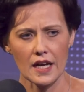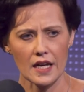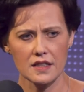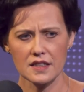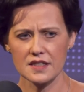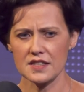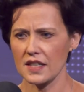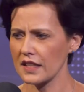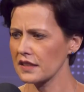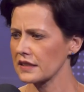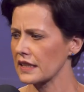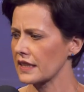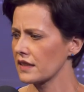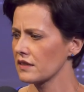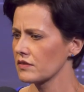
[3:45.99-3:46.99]
And then
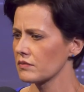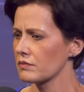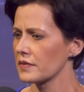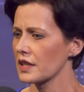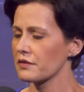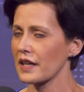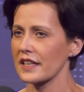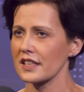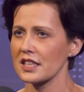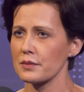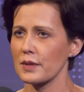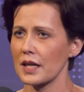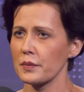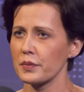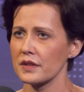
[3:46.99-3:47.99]
suddenly they're rounding
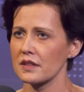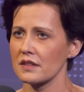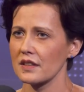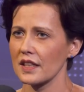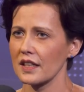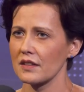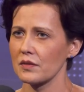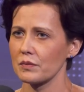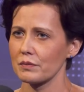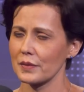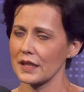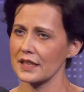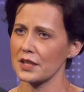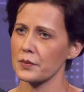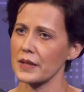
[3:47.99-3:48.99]
them up and
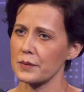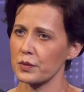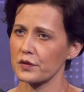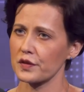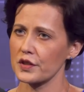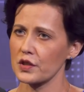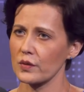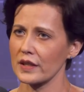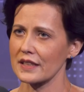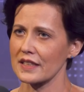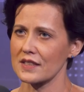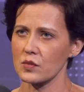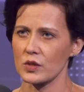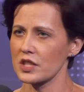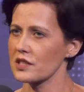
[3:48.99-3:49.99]
killing people for doing
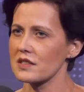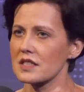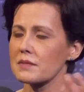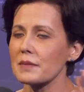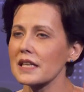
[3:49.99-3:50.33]
this, which to